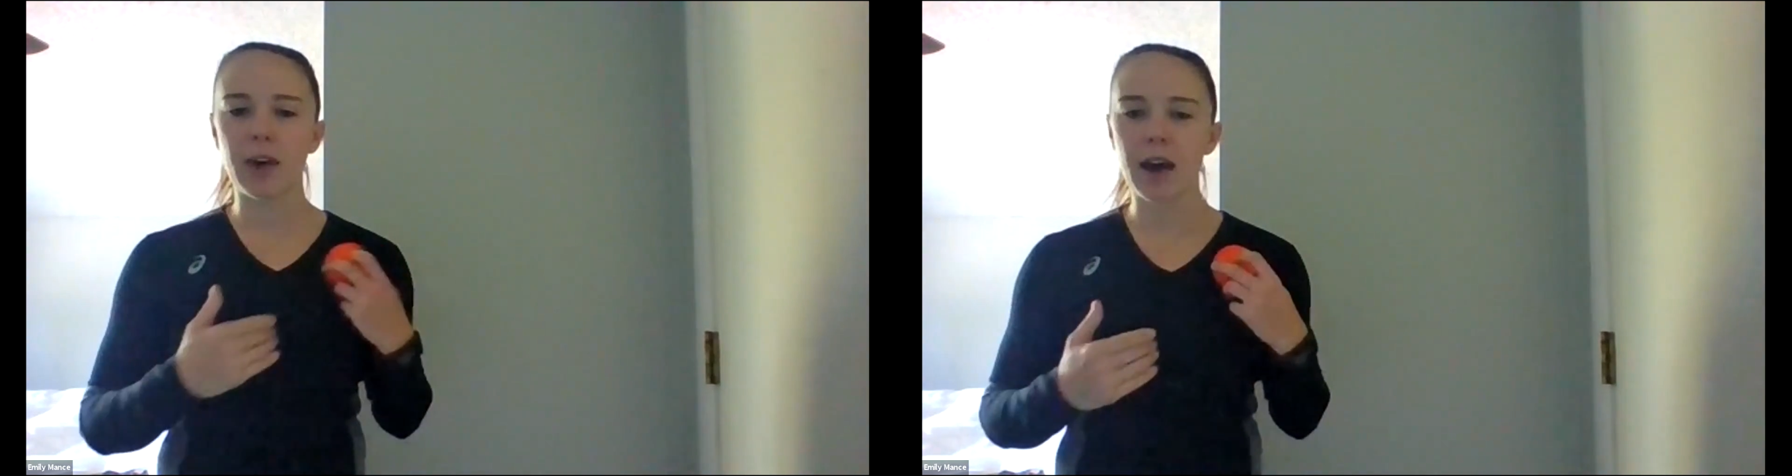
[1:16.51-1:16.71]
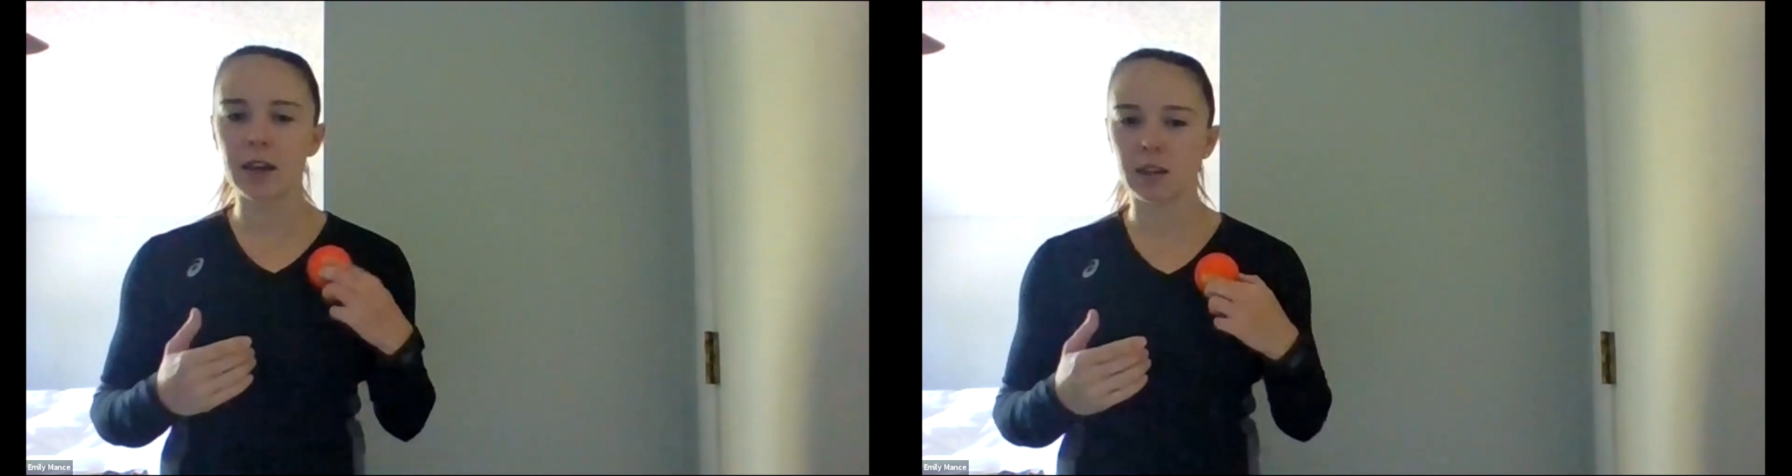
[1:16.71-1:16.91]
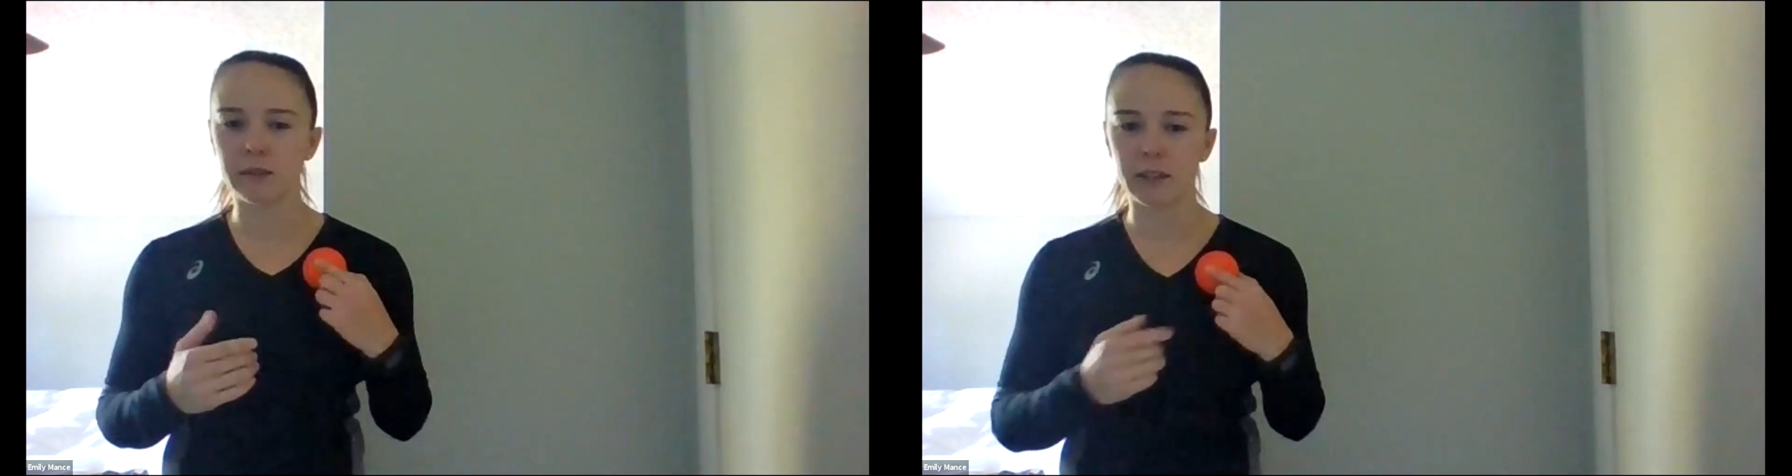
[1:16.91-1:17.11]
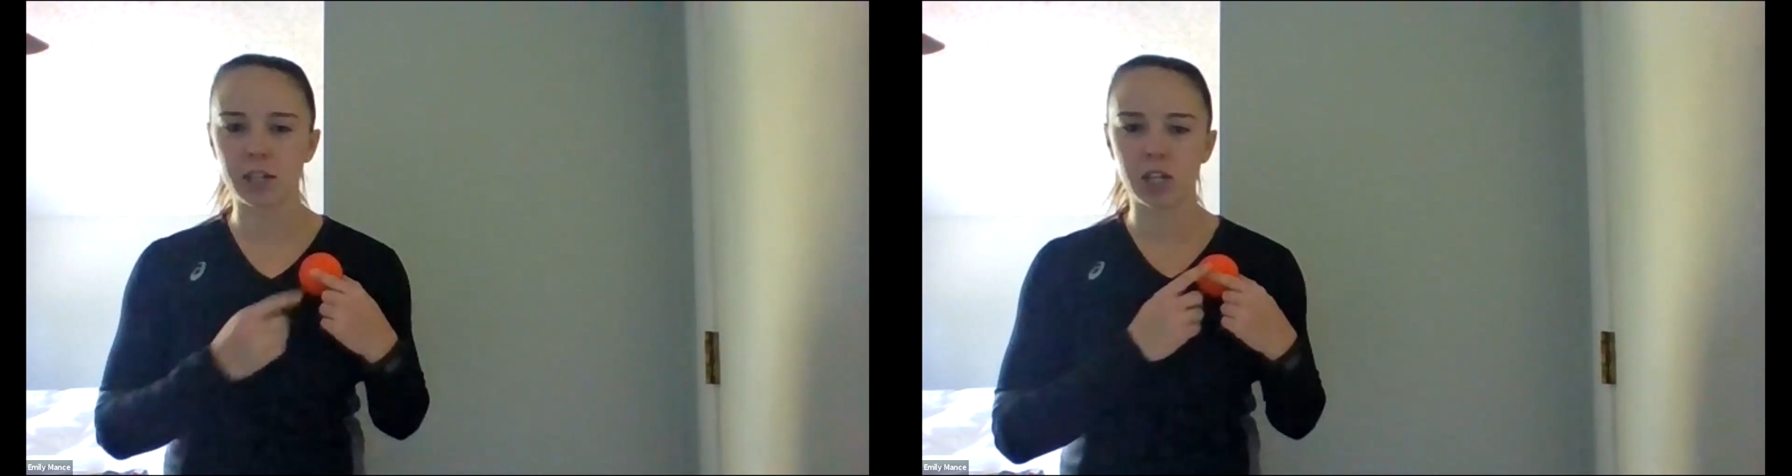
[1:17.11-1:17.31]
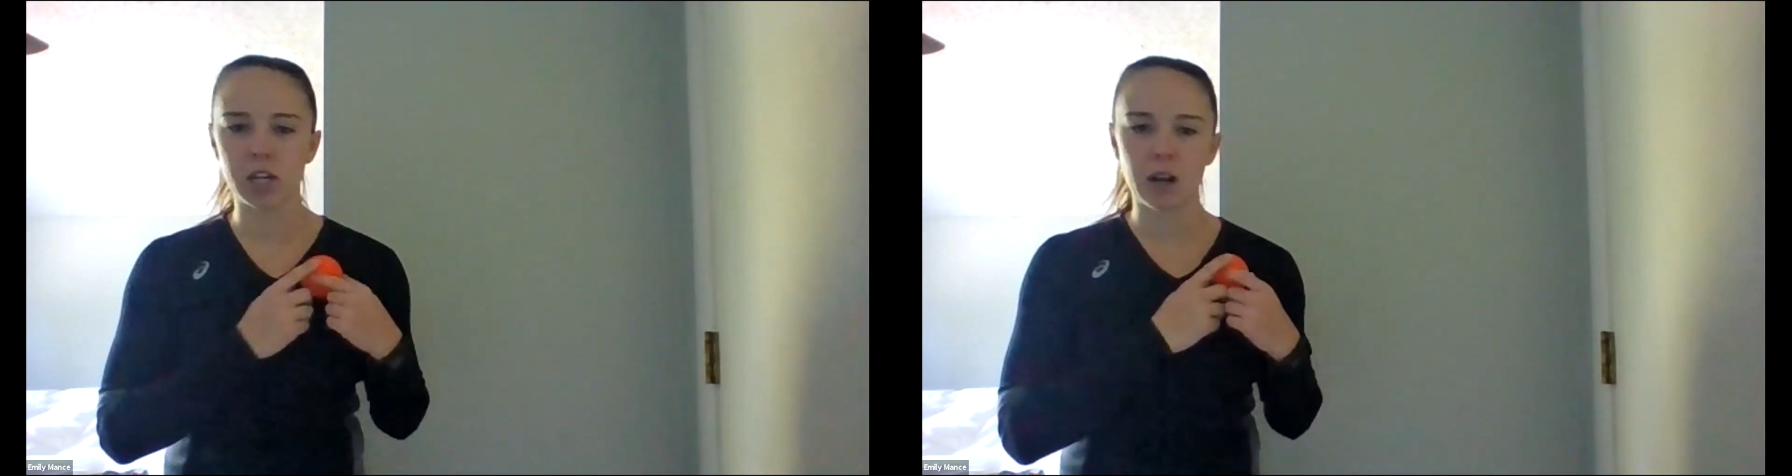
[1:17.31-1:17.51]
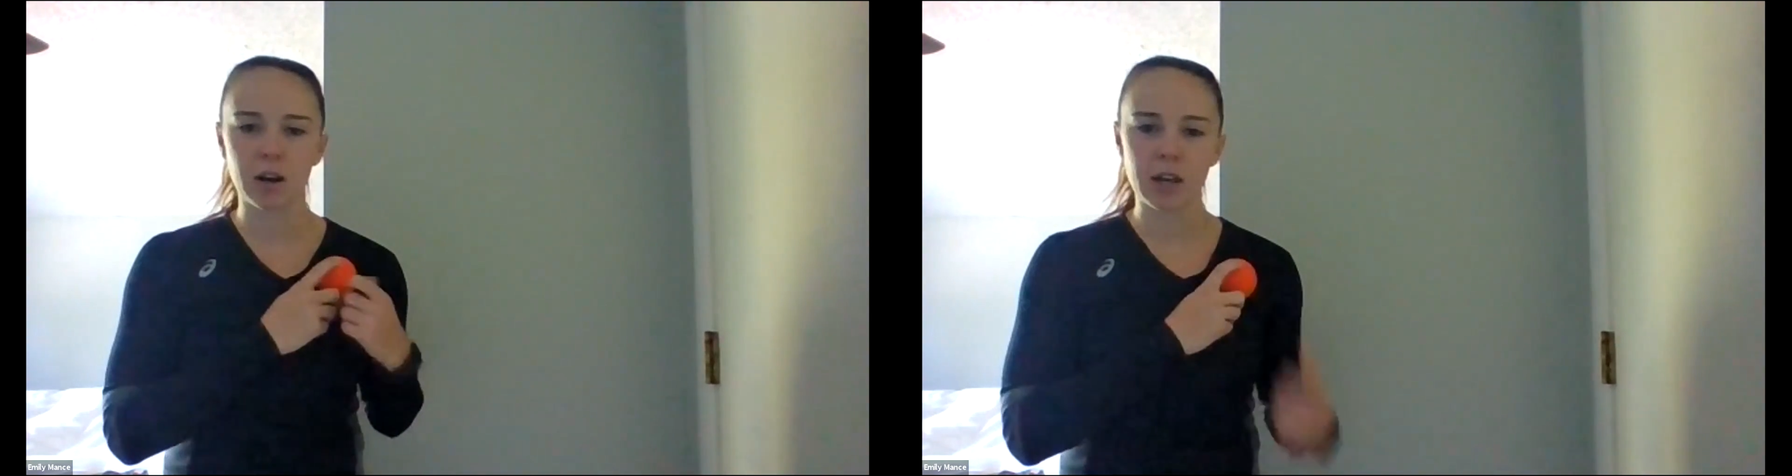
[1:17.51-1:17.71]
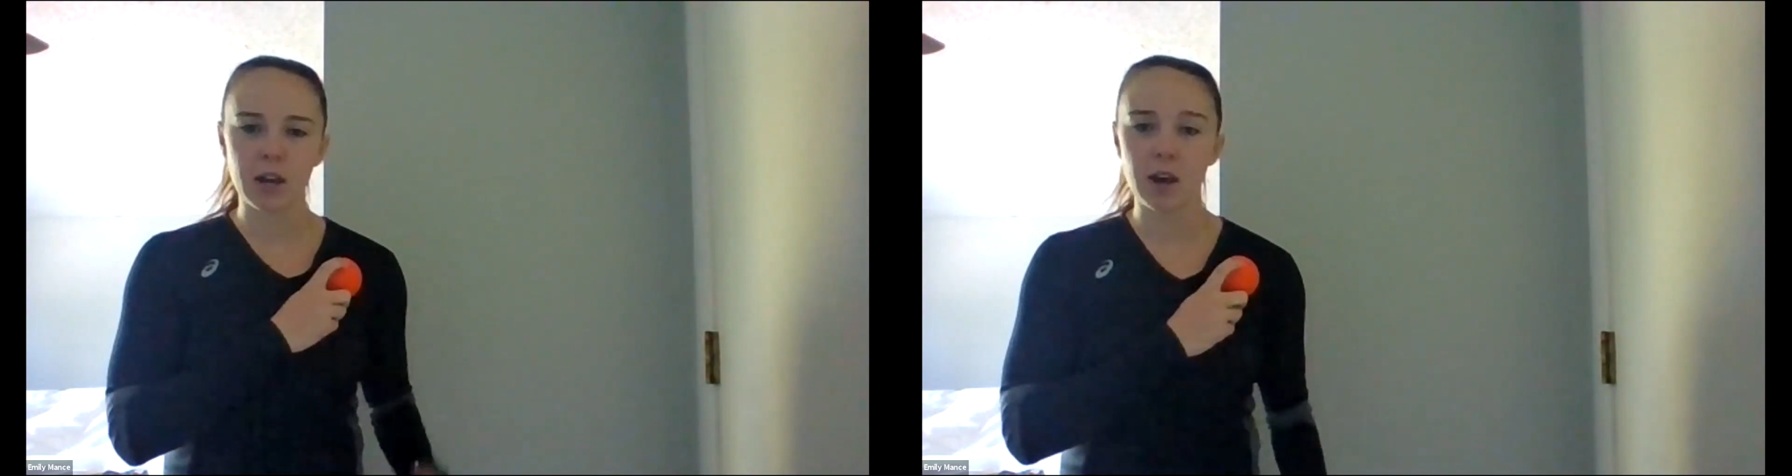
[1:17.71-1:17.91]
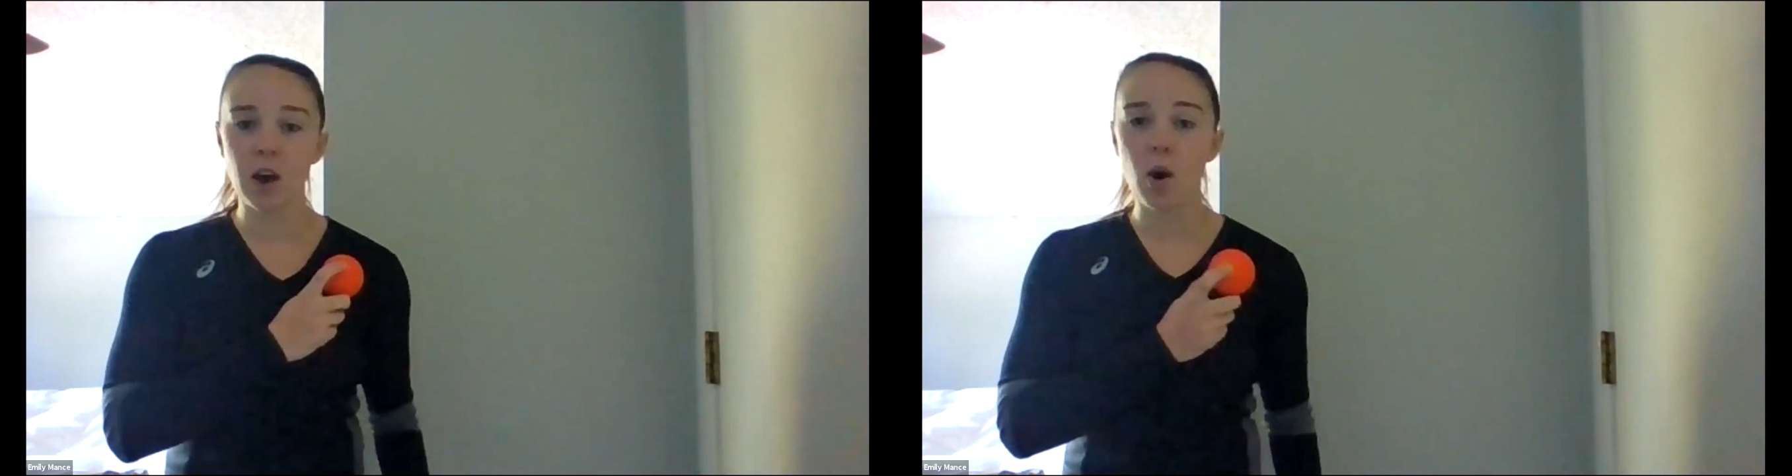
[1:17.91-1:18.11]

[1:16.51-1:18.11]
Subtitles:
that in the fleshy area.